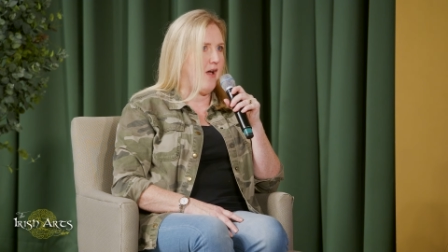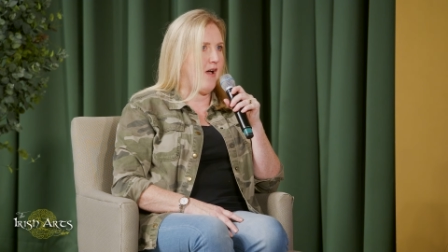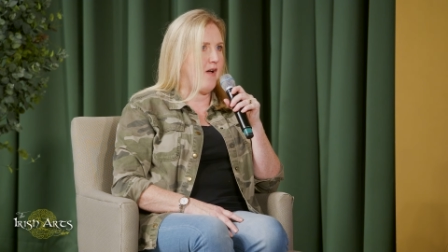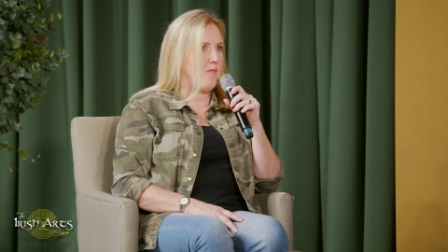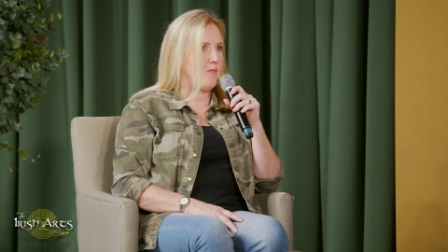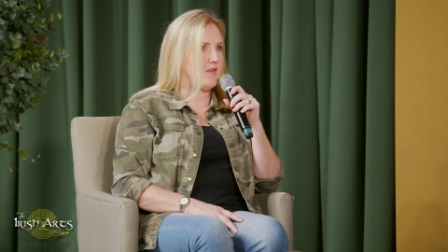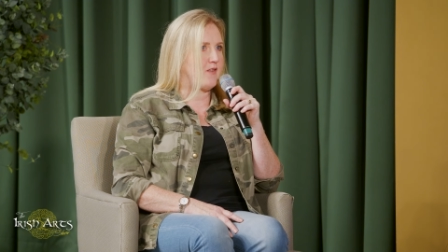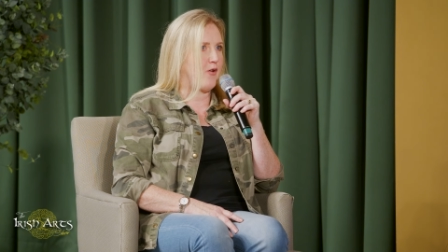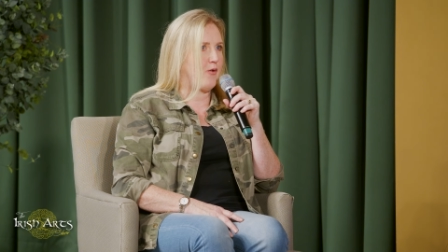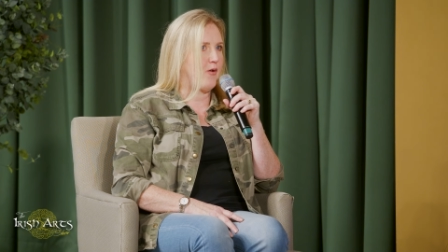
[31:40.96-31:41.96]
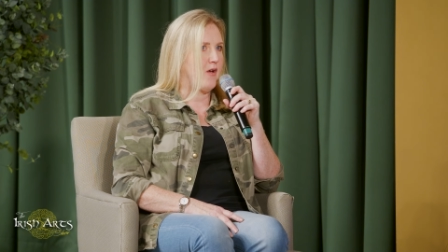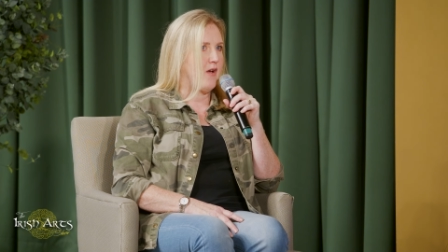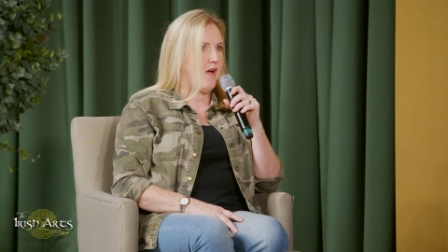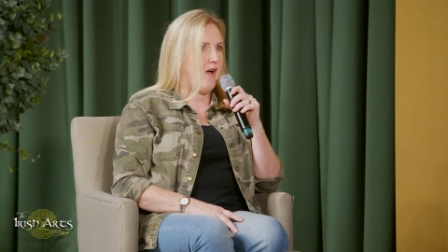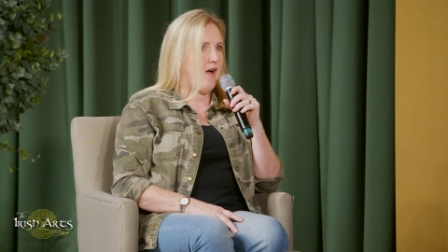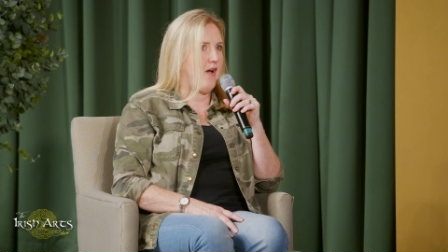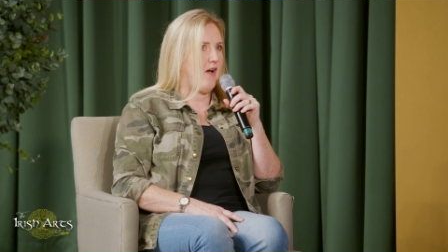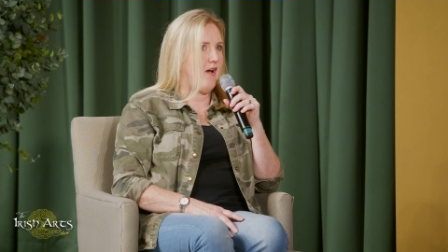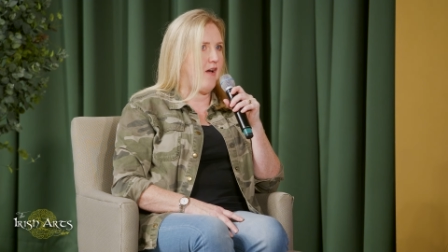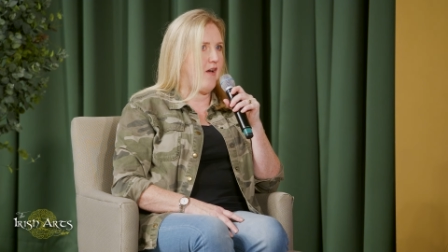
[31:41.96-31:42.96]
So
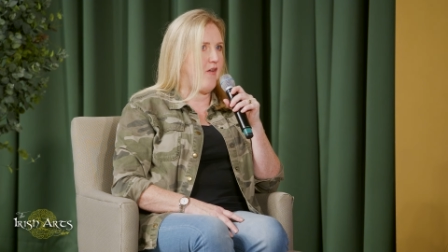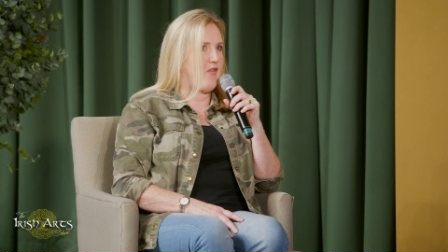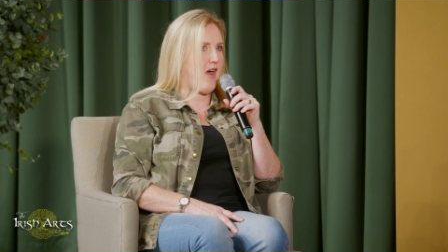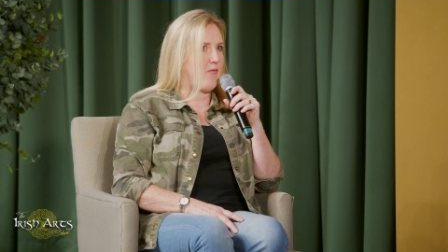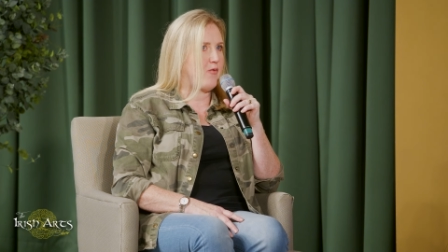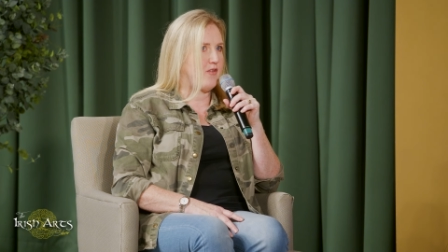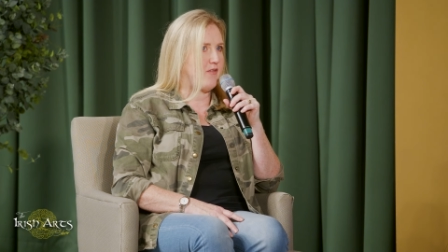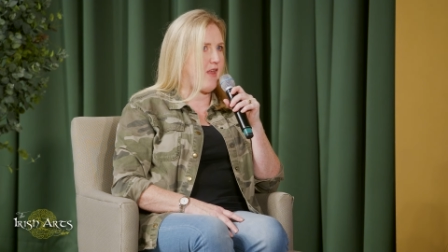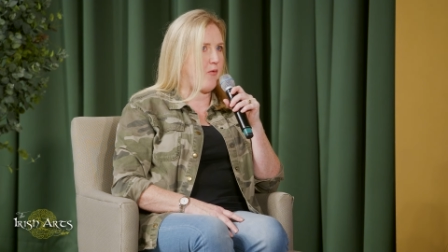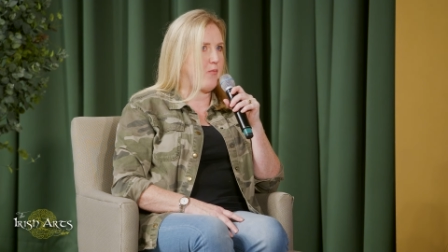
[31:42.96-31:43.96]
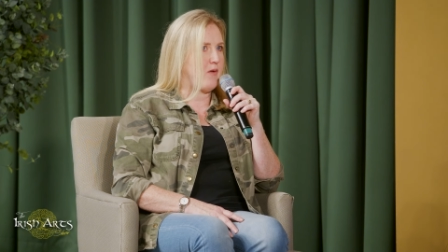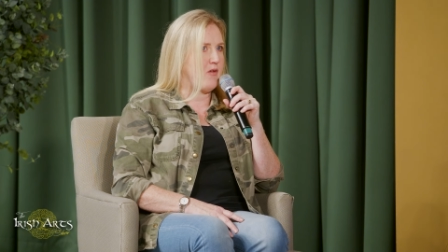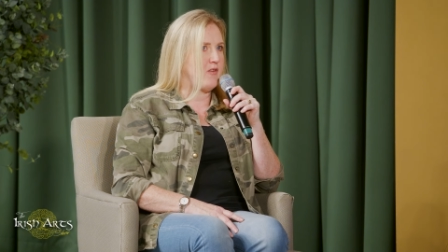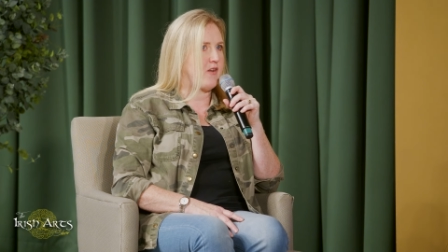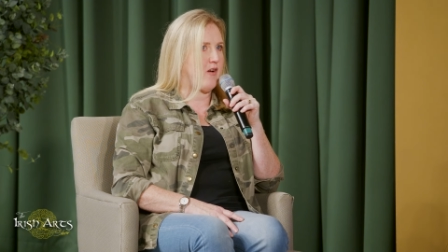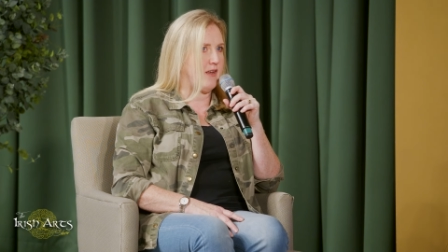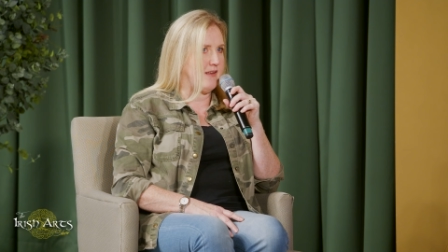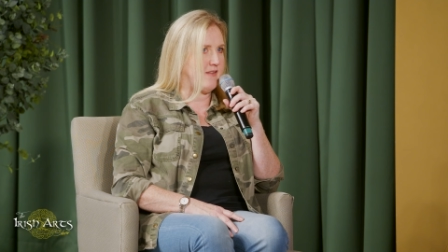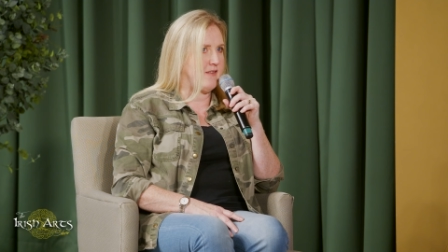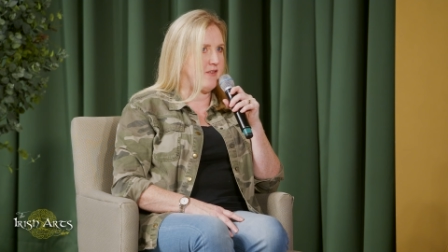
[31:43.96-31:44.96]
that would be music I'd
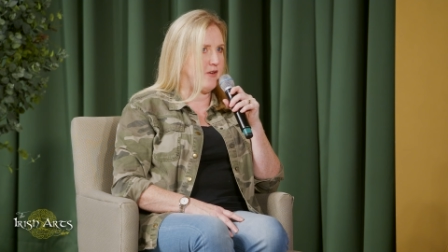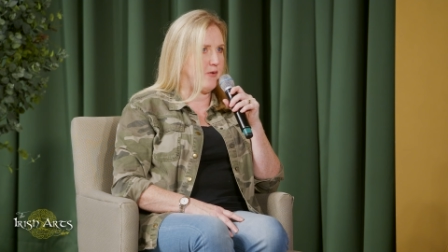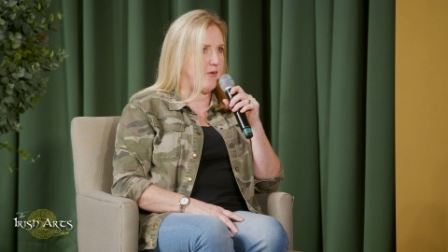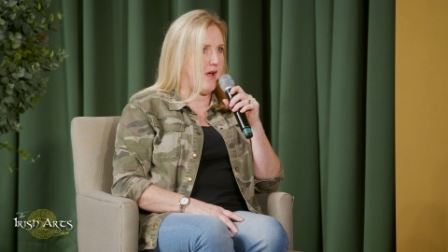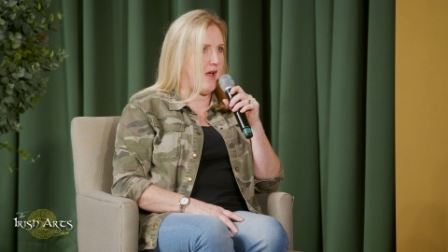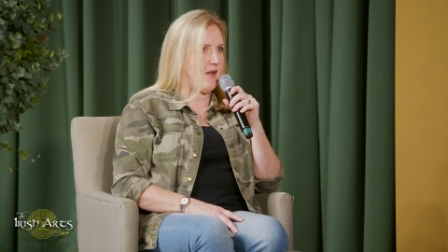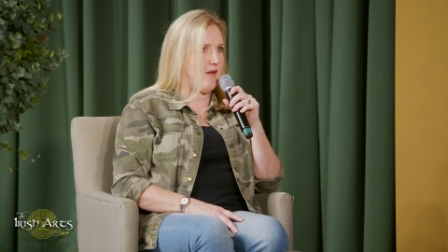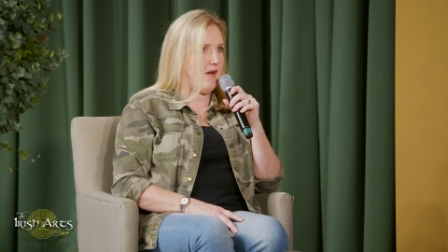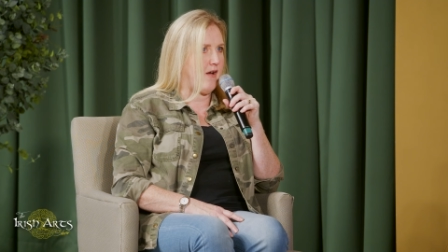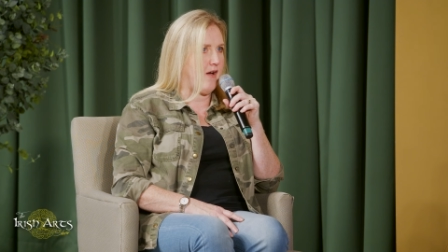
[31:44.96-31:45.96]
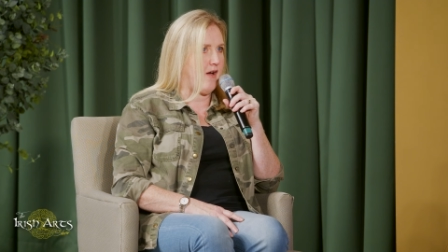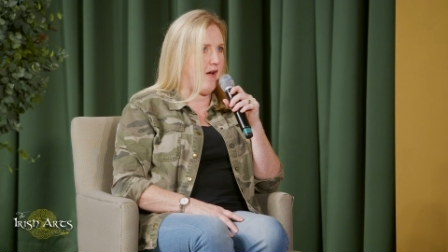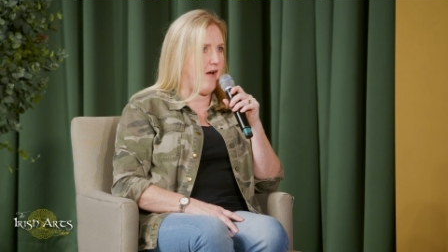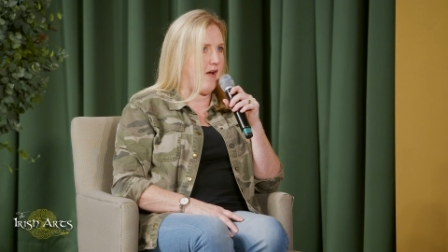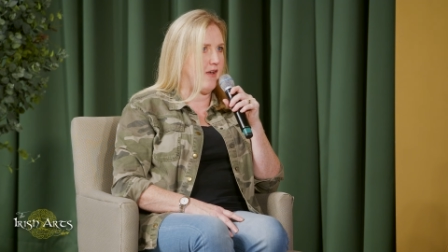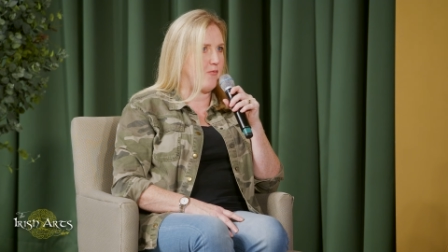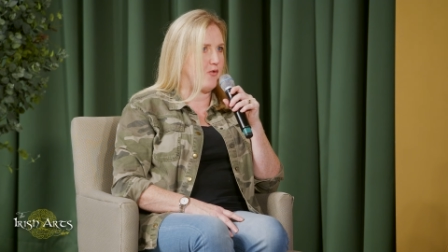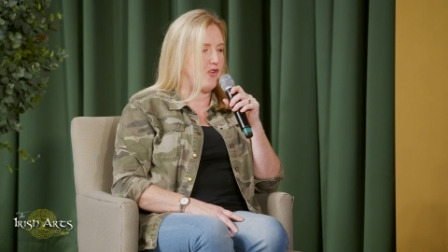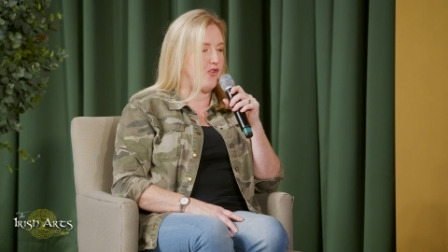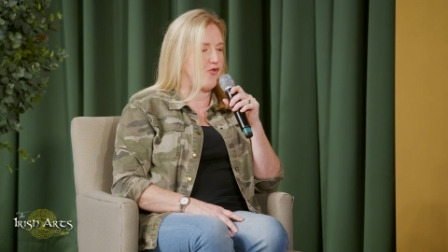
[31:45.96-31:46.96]
listen to, and I
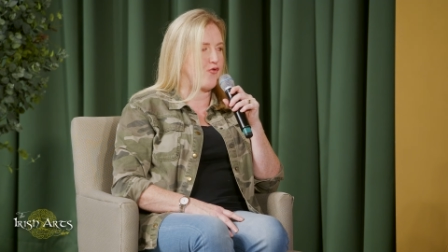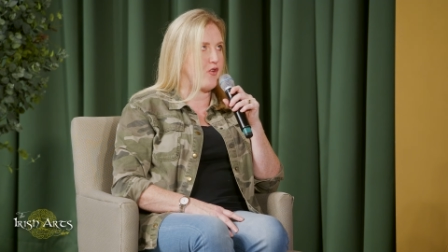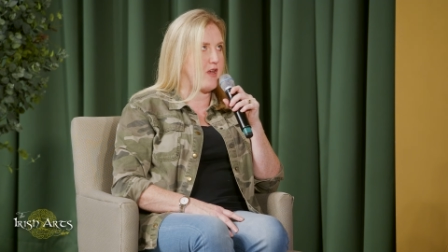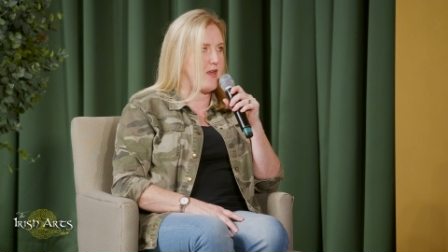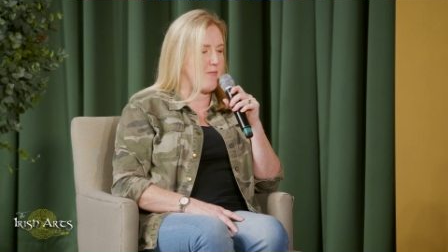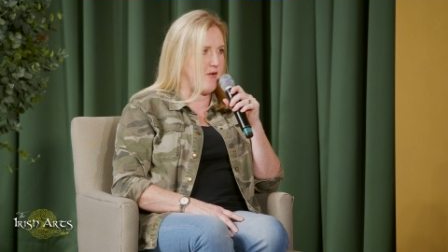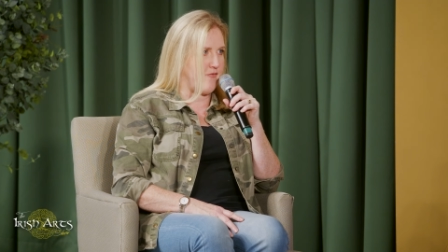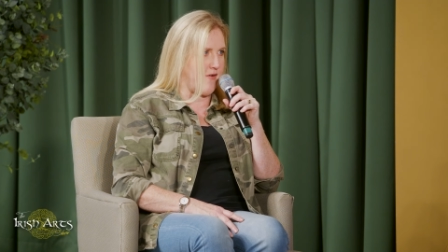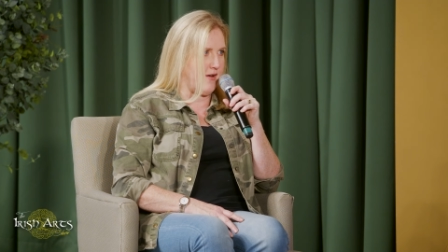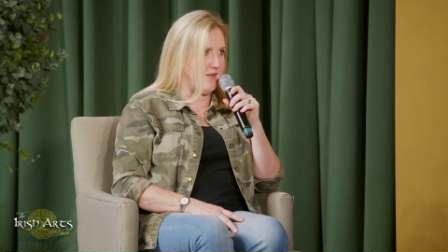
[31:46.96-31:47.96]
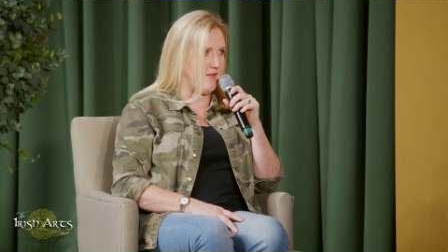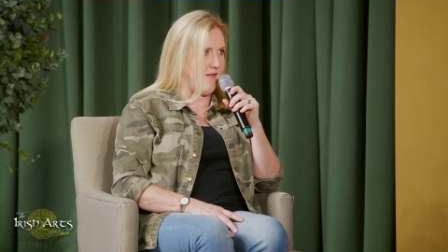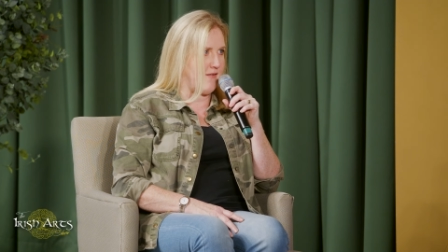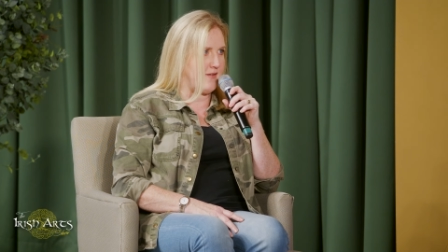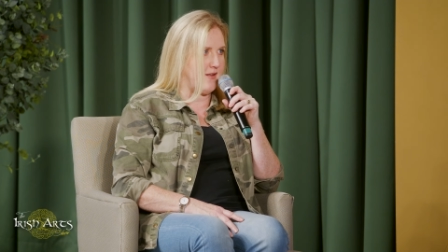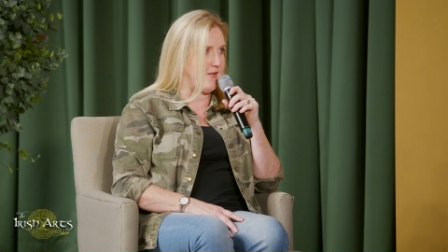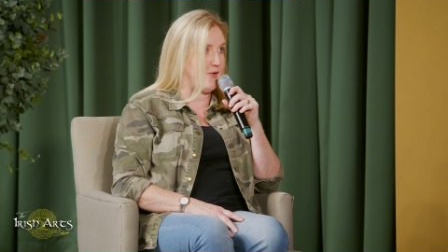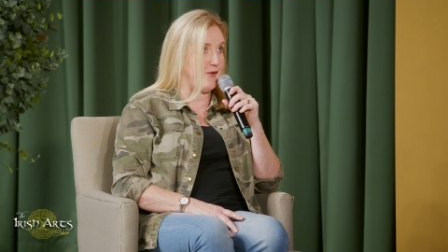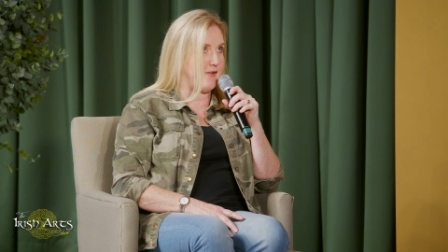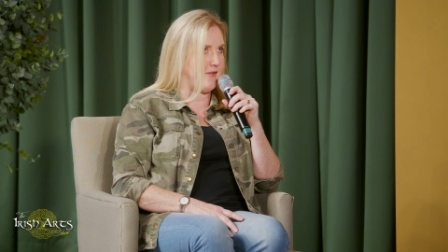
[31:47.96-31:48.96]
would dream of writing songs as
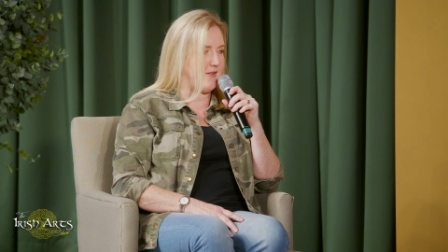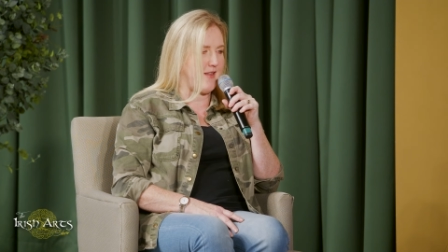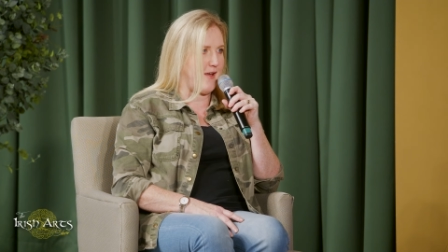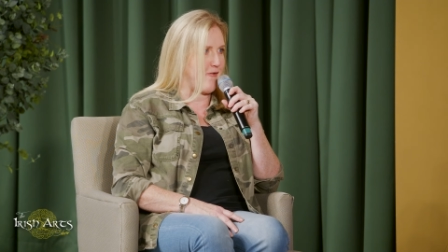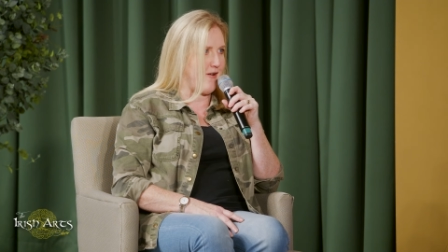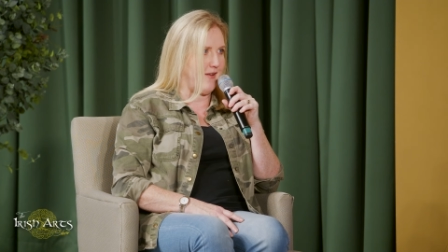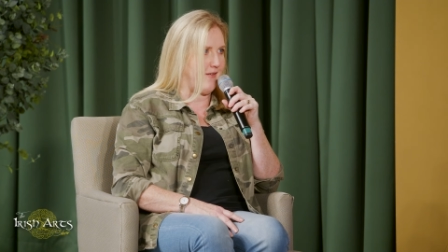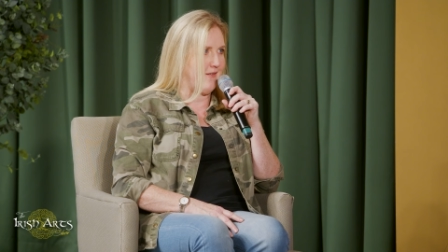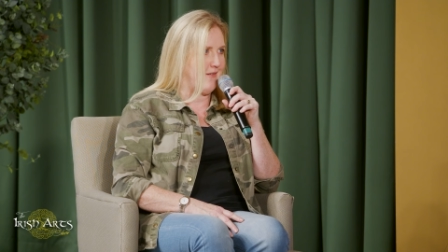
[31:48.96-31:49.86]
good as they write.